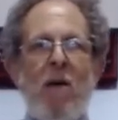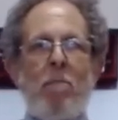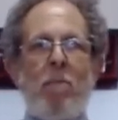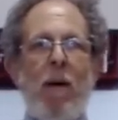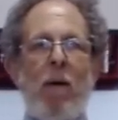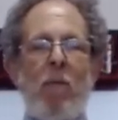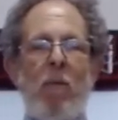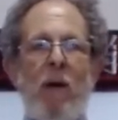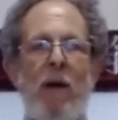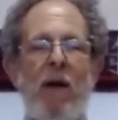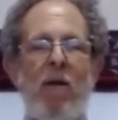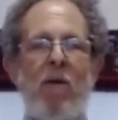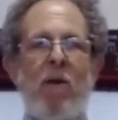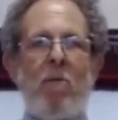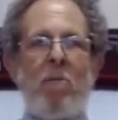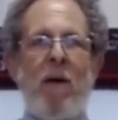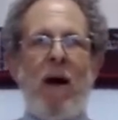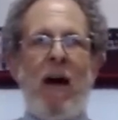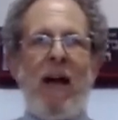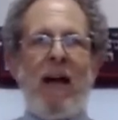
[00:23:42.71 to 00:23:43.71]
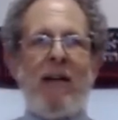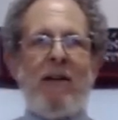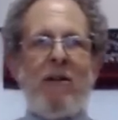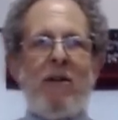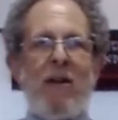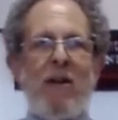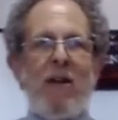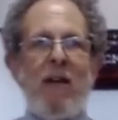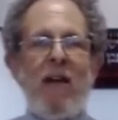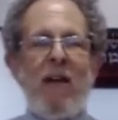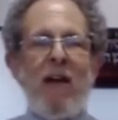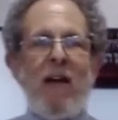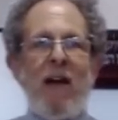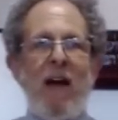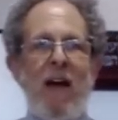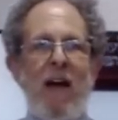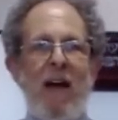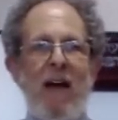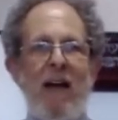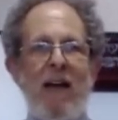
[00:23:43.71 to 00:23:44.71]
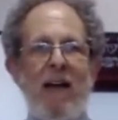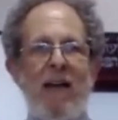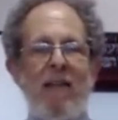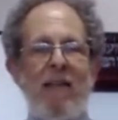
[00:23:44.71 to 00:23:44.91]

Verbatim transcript: but we are reminded uh,